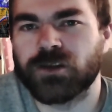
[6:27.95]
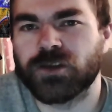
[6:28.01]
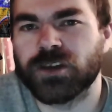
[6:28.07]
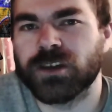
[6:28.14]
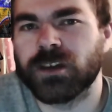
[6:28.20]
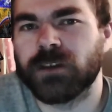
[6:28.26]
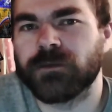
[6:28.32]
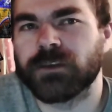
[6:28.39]

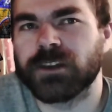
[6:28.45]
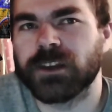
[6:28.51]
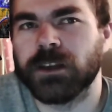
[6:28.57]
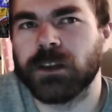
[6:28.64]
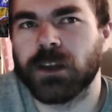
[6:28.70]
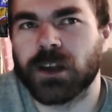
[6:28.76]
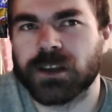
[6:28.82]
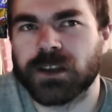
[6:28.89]
She
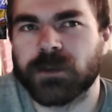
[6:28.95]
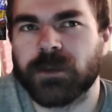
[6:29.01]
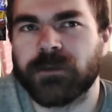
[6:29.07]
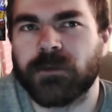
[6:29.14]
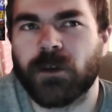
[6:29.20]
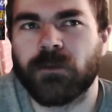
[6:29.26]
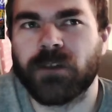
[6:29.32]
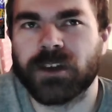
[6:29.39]
obviously lost it
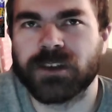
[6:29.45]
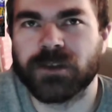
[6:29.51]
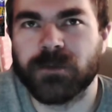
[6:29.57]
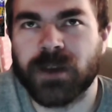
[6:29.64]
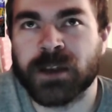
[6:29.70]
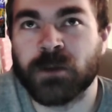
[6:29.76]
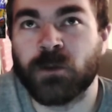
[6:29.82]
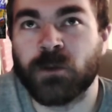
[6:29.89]
before
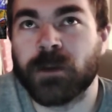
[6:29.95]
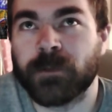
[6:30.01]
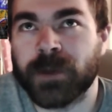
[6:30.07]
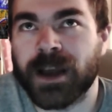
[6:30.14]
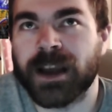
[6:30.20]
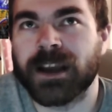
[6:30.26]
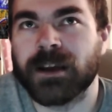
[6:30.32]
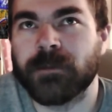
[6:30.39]
WrestleMania, won it
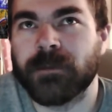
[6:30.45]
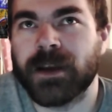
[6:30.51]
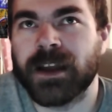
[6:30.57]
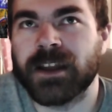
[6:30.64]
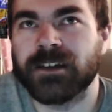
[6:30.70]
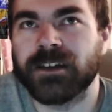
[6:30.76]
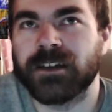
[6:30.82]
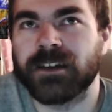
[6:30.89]
back at
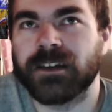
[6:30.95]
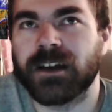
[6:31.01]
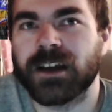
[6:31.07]
Mania.